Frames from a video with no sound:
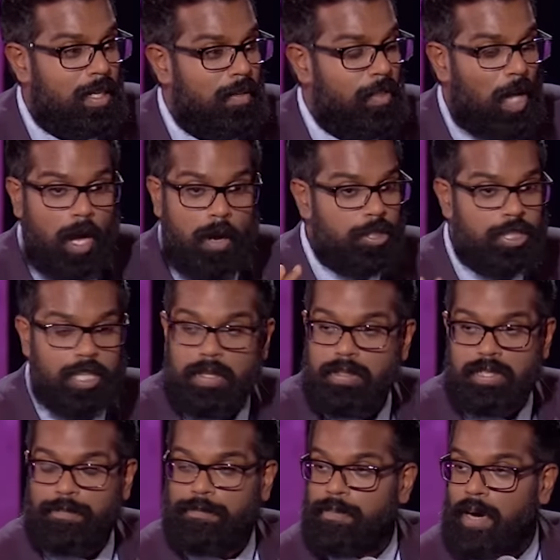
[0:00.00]
The whole
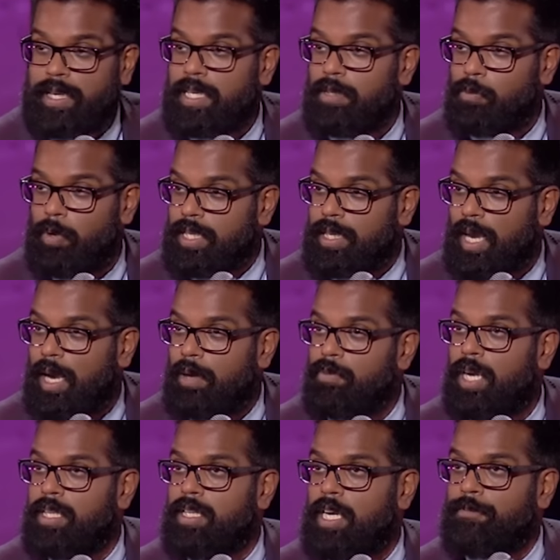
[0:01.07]
show's a fucking recap,
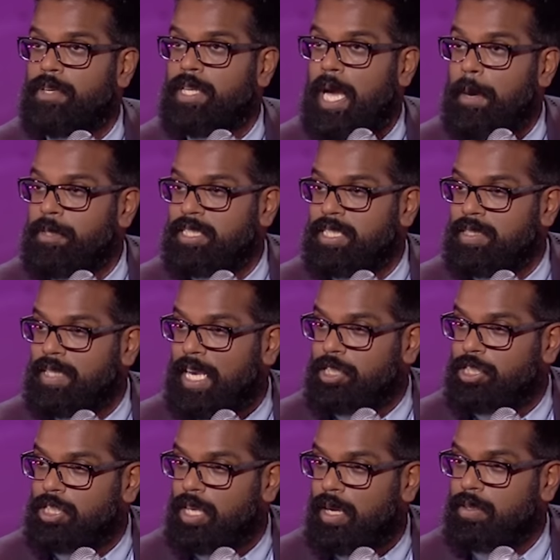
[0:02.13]
right? Nothing happens in that
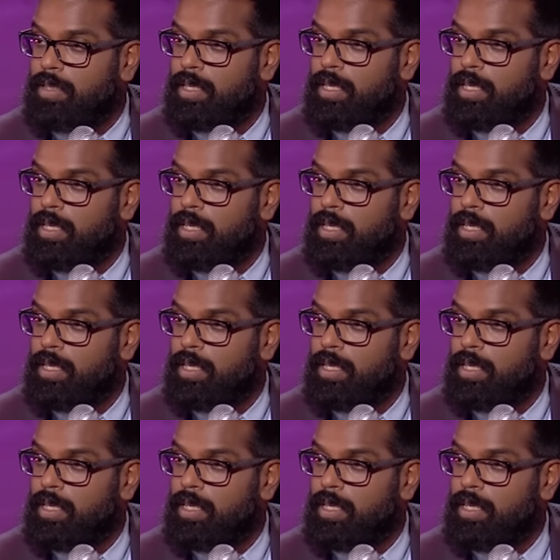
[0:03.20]
show.